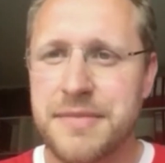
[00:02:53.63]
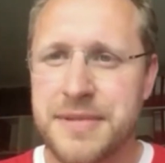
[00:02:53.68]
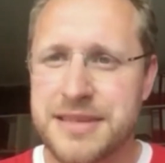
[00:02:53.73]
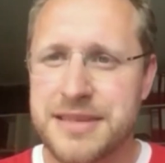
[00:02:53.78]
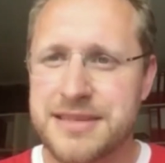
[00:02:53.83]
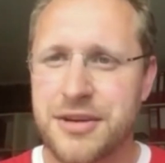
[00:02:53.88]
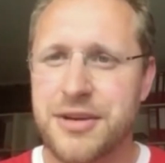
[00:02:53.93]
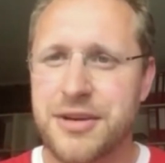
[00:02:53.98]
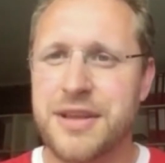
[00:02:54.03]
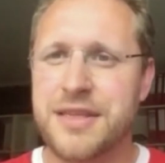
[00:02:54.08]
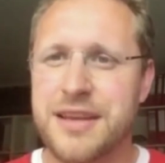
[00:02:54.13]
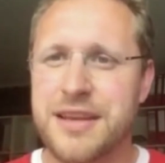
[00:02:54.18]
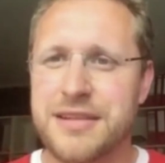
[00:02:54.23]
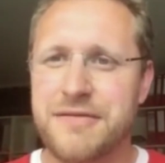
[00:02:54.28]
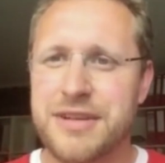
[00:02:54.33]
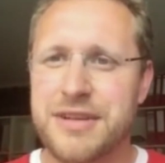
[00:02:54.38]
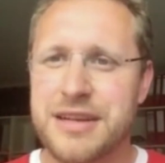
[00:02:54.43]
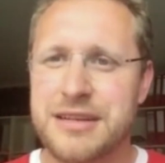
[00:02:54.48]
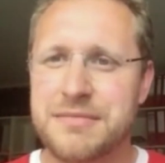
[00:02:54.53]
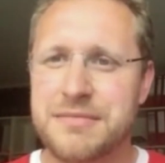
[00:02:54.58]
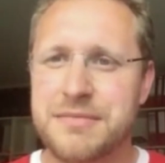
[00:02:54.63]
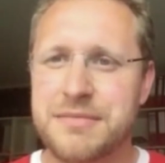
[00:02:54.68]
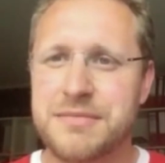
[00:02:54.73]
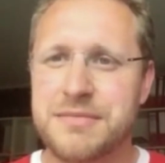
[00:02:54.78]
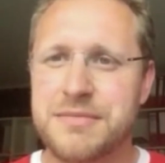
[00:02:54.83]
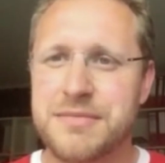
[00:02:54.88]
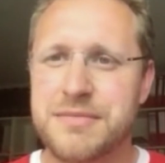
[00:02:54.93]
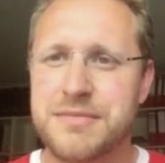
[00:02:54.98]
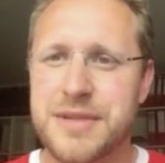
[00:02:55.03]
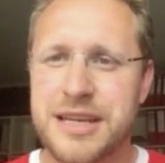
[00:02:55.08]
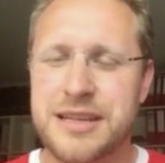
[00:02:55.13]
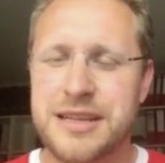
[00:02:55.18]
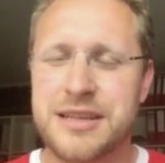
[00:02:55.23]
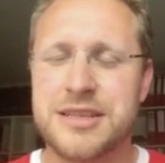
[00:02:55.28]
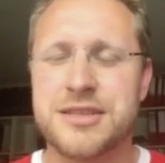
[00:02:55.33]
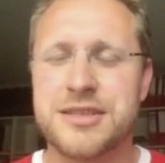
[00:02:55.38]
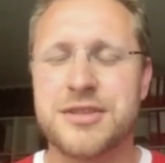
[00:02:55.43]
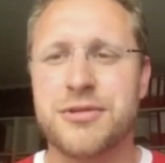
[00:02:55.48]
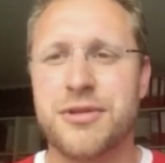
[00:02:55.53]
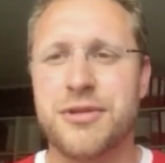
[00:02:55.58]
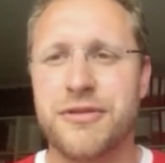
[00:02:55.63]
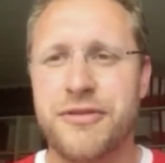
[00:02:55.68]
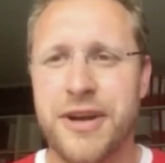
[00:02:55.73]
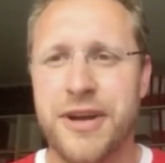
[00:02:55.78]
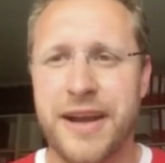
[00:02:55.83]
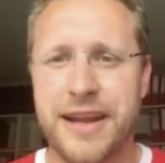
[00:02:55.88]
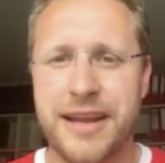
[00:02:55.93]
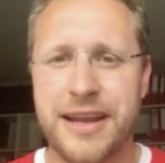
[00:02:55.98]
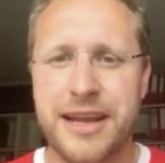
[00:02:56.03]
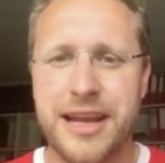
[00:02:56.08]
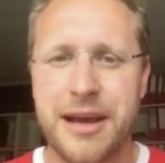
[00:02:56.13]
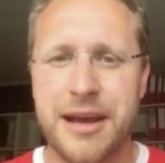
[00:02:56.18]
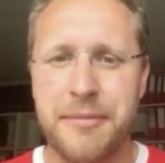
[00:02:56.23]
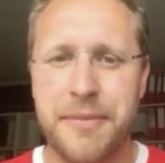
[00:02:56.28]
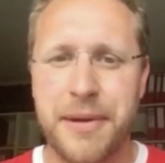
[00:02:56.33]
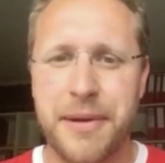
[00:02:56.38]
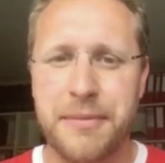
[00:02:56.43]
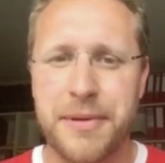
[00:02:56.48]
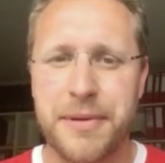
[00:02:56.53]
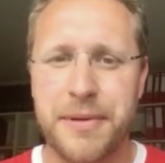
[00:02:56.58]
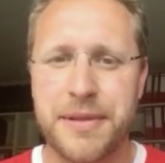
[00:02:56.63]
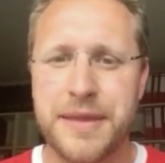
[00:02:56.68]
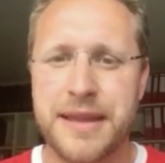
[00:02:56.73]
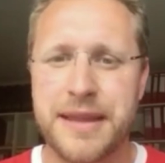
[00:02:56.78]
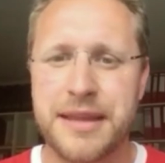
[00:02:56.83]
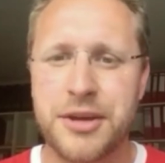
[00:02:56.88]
so in the school for handicapped people,